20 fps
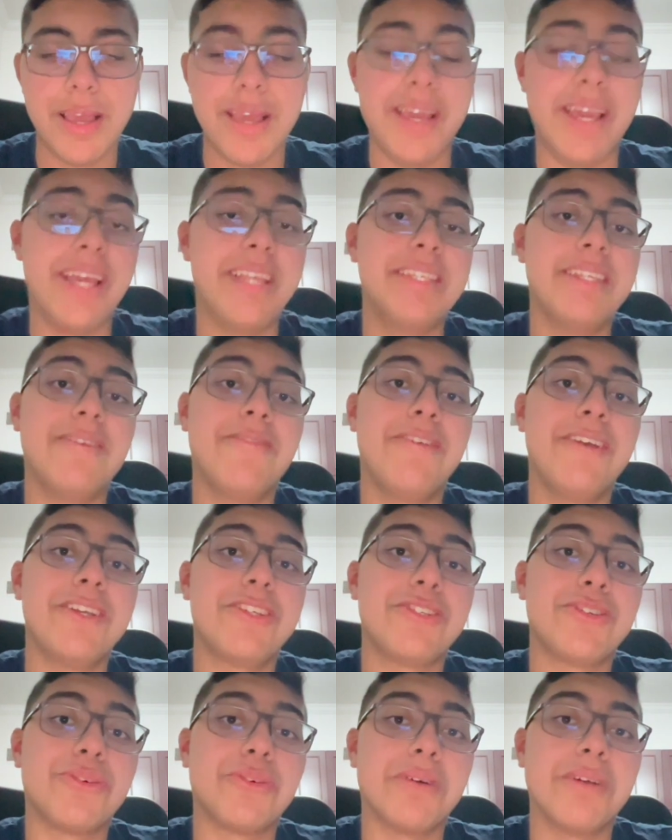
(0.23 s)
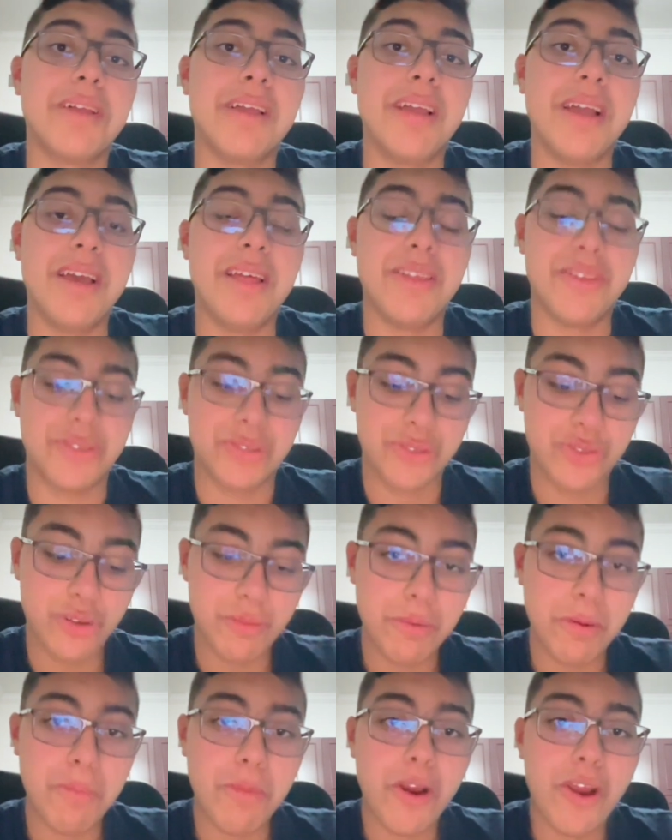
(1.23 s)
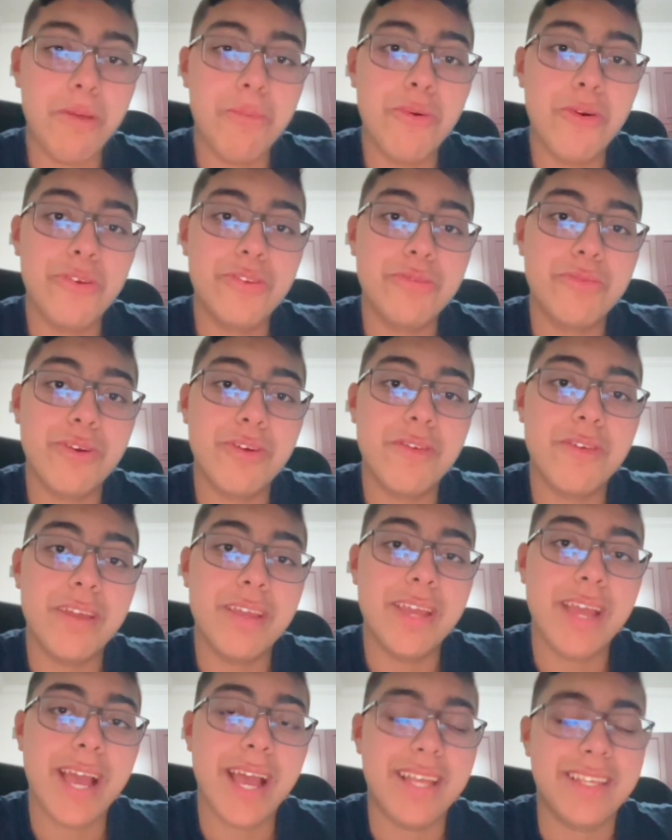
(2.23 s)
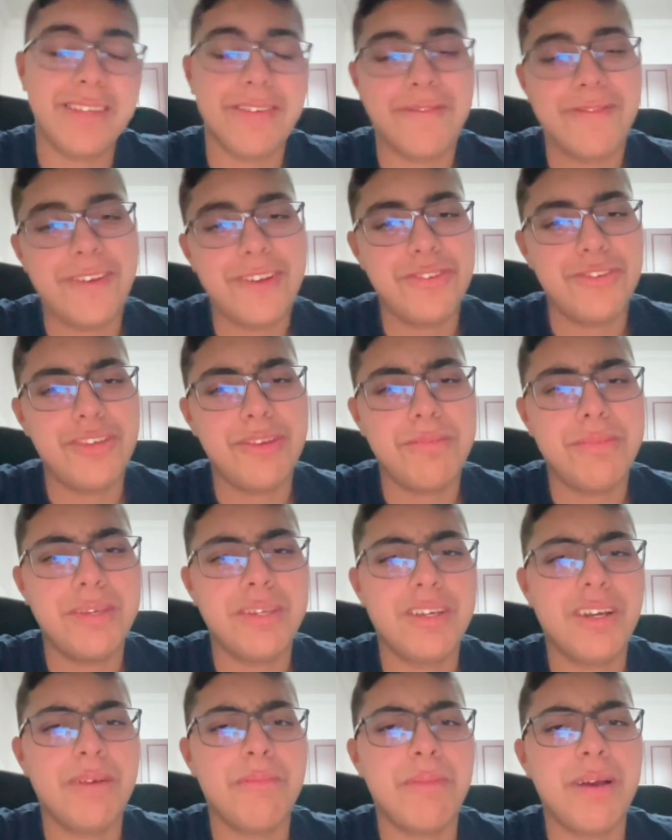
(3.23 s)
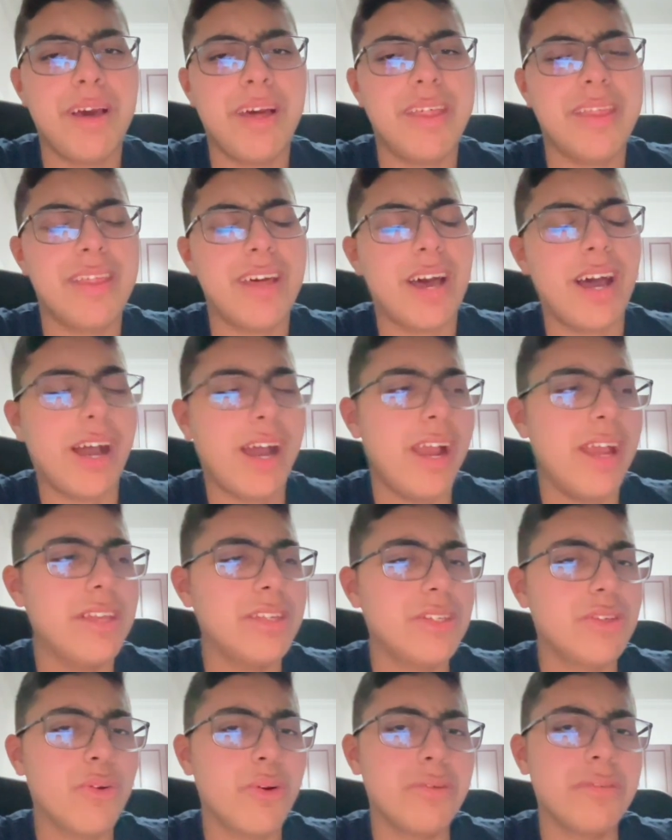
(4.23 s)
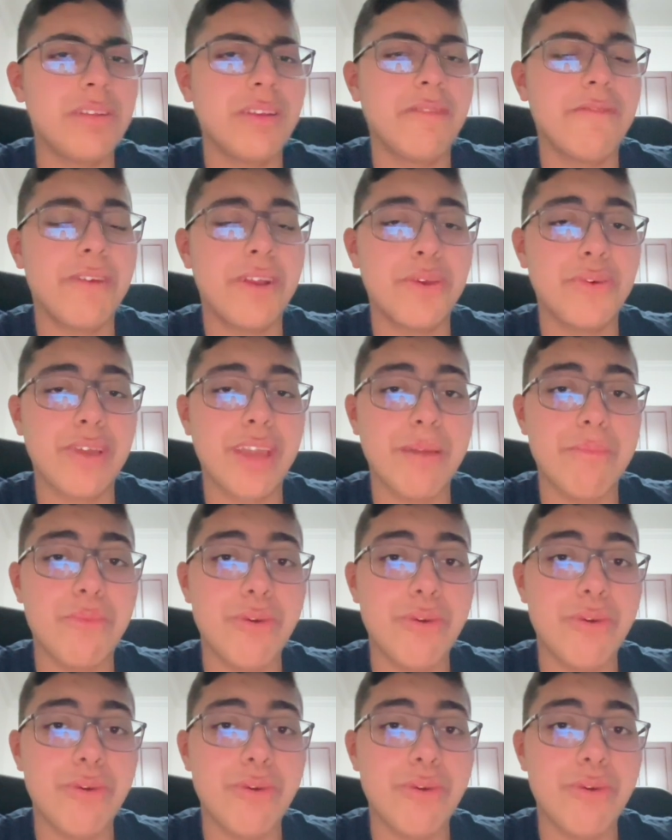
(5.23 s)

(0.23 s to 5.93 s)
It's official. The Super Mario Bros. movie has officially become the highest grossing video game